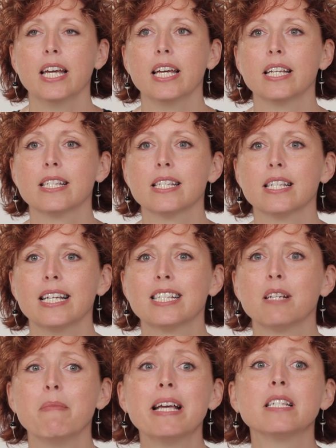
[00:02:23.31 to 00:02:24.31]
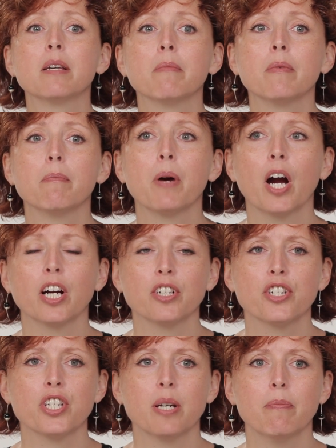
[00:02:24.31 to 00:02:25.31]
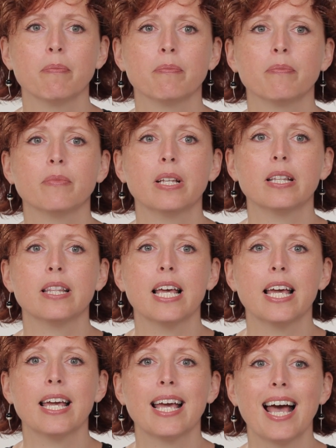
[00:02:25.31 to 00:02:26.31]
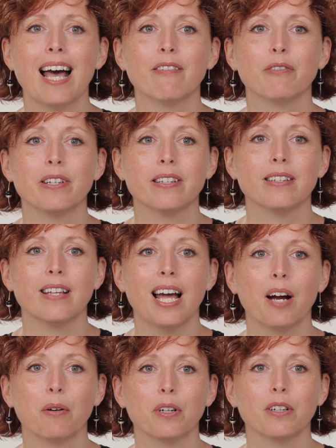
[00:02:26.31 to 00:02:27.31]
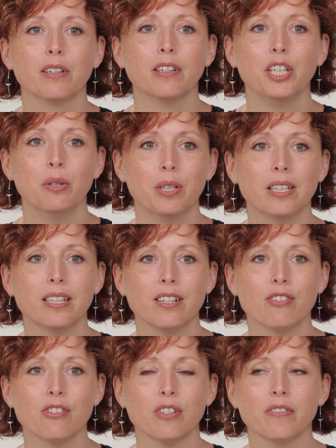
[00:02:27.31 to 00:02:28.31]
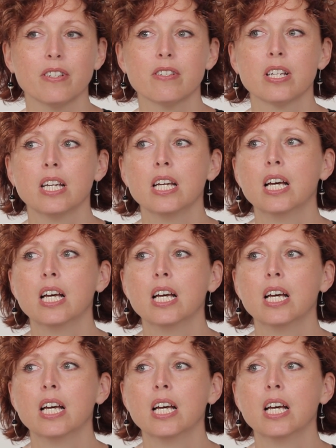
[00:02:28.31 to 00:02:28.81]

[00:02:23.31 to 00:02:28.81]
It's, it's an amazing partnership that they have with our unit and our service.